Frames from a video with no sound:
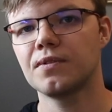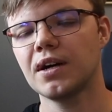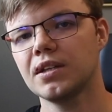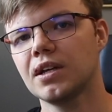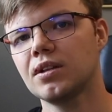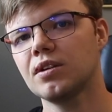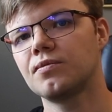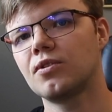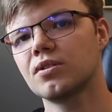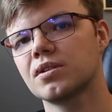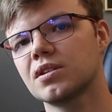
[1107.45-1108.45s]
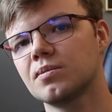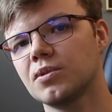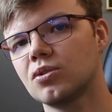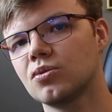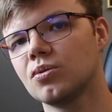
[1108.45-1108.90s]
finally forces
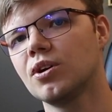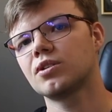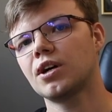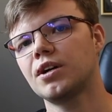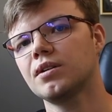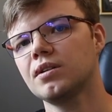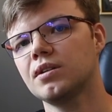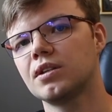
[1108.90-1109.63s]
me to turn